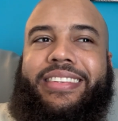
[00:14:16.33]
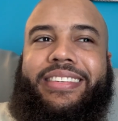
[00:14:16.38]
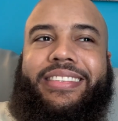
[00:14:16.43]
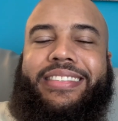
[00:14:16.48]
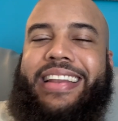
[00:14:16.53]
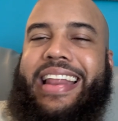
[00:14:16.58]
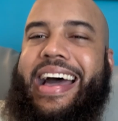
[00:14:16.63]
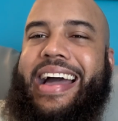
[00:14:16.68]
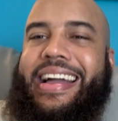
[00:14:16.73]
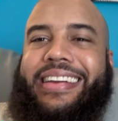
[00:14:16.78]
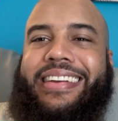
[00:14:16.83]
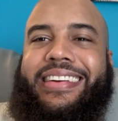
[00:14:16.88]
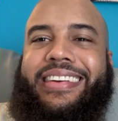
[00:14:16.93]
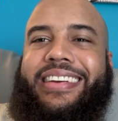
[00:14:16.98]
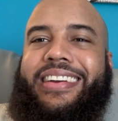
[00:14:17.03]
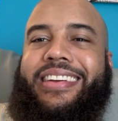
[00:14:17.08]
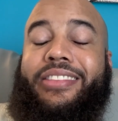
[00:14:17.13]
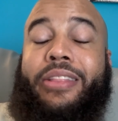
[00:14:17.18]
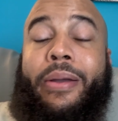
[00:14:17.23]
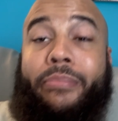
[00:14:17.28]
not
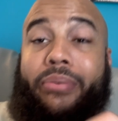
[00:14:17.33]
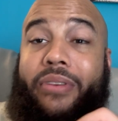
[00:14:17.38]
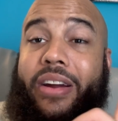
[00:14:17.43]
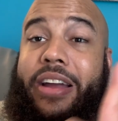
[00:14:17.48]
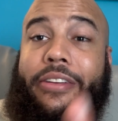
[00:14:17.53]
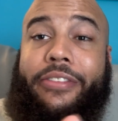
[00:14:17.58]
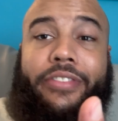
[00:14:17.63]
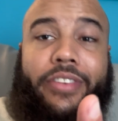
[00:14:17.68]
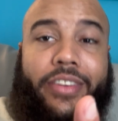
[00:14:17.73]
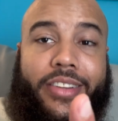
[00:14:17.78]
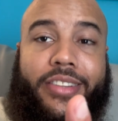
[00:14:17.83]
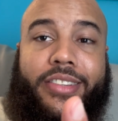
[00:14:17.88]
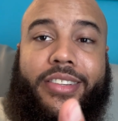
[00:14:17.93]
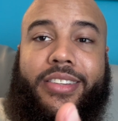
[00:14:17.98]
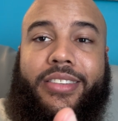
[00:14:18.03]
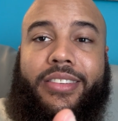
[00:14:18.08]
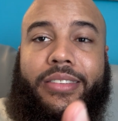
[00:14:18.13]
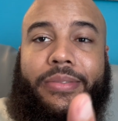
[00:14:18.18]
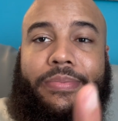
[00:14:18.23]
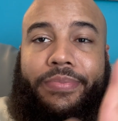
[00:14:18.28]
good. The
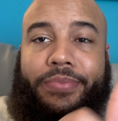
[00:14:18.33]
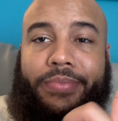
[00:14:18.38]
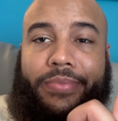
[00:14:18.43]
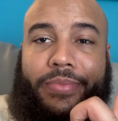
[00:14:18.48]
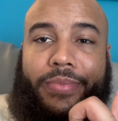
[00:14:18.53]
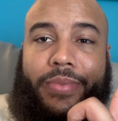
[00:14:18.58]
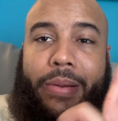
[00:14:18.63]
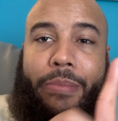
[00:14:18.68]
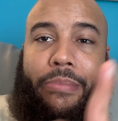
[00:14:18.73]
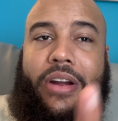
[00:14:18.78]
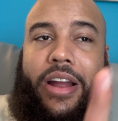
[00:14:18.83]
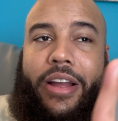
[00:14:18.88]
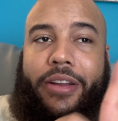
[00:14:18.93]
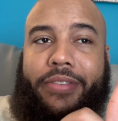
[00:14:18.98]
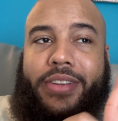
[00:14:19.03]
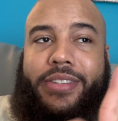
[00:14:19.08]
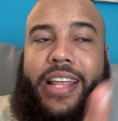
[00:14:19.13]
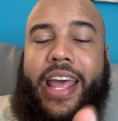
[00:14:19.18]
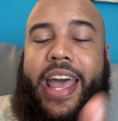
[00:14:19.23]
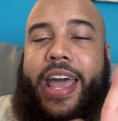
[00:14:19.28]
breakfast
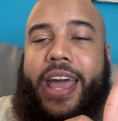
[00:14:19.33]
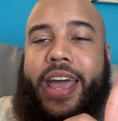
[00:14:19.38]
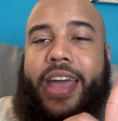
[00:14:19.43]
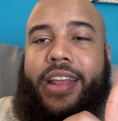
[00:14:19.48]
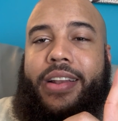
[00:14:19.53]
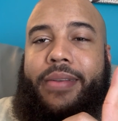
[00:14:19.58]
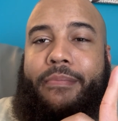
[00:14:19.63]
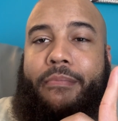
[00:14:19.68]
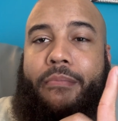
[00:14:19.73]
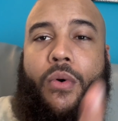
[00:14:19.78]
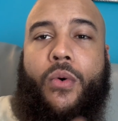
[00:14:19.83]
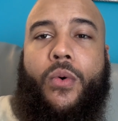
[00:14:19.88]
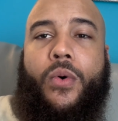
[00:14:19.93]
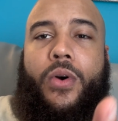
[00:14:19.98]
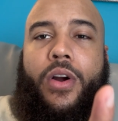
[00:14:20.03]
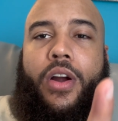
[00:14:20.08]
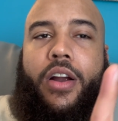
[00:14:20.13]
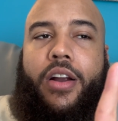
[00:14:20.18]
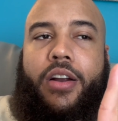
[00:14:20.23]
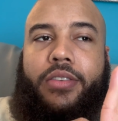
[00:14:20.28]
had
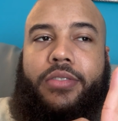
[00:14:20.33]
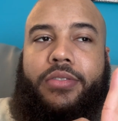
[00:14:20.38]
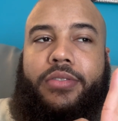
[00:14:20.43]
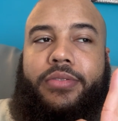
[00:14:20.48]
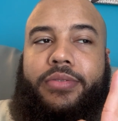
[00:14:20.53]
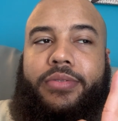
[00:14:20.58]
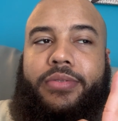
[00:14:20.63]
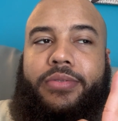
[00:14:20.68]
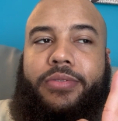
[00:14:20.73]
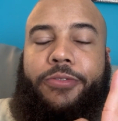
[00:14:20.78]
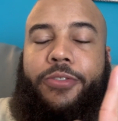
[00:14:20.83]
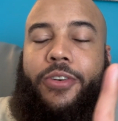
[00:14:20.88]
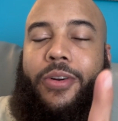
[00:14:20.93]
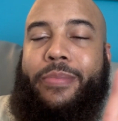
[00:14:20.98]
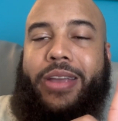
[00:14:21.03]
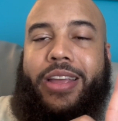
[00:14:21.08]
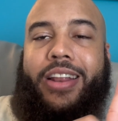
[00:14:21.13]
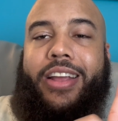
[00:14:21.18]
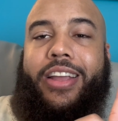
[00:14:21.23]
more for me to